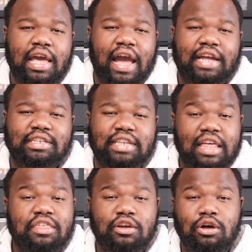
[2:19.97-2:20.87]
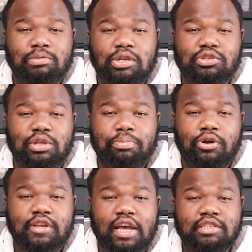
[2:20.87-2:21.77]
And Nathan comes onto the
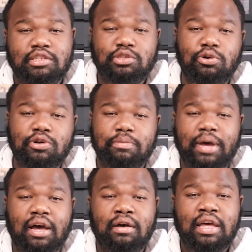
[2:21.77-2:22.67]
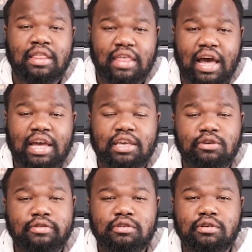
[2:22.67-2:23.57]
podcast to talk about that. He
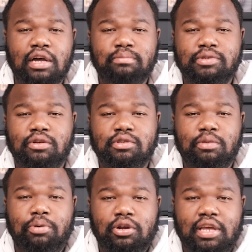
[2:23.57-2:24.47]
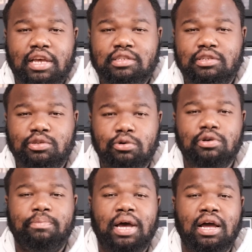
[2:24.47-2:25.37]
also comes on the podcast to
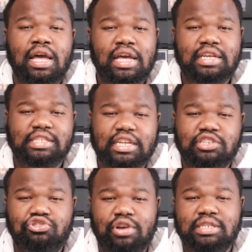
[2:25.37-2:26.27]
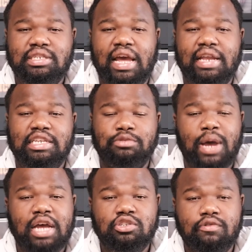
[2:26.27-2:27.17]
talk about his interest and his
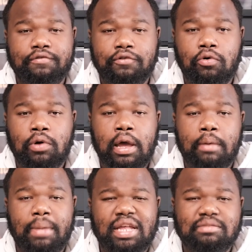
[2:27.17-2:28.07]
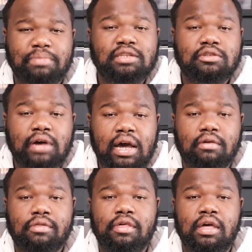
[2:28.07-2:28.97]
passion for men's mental
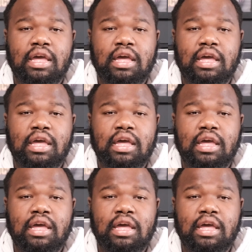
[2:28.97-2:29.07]
health.